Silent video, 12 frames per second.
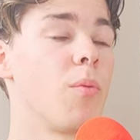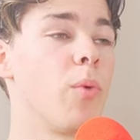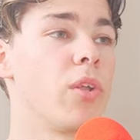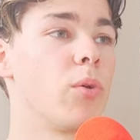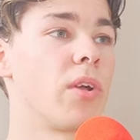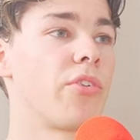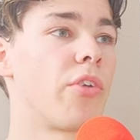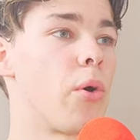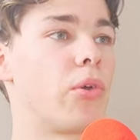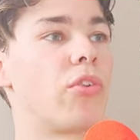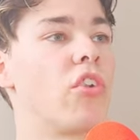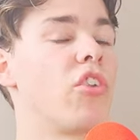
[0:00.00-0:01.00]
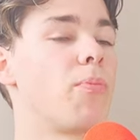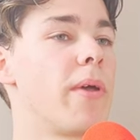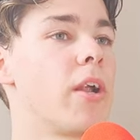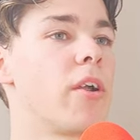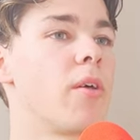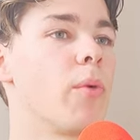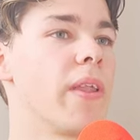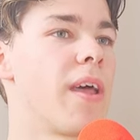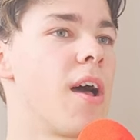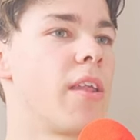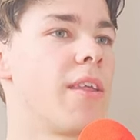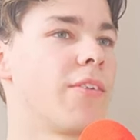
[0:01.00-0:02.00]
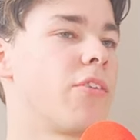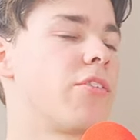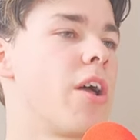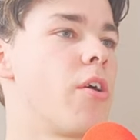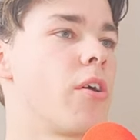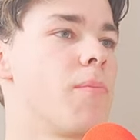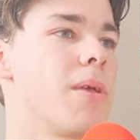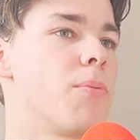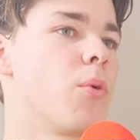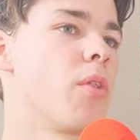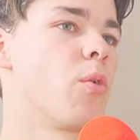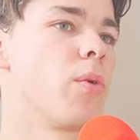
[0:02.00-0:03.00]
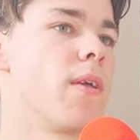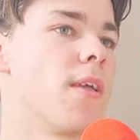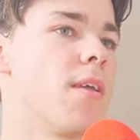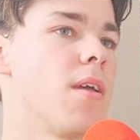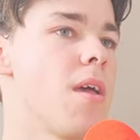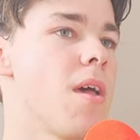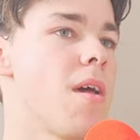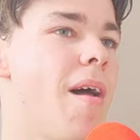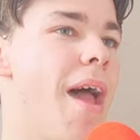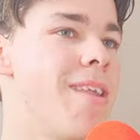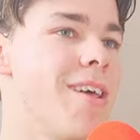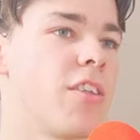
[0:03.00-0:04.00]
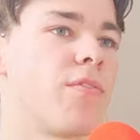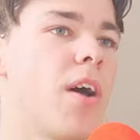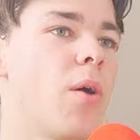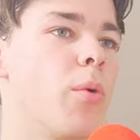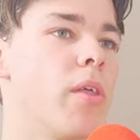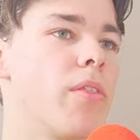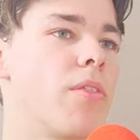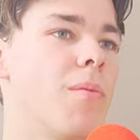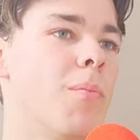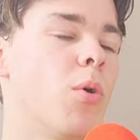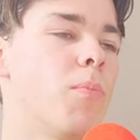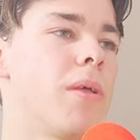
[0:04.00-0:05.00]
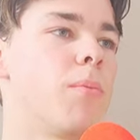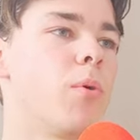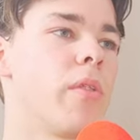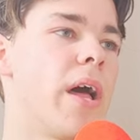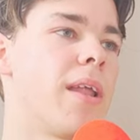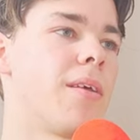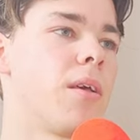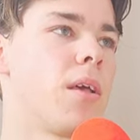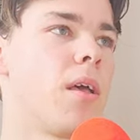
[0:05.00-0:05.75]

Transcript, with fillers: We're doing a Solacene spin on it where they aren't necessarily people that we identify with, more people that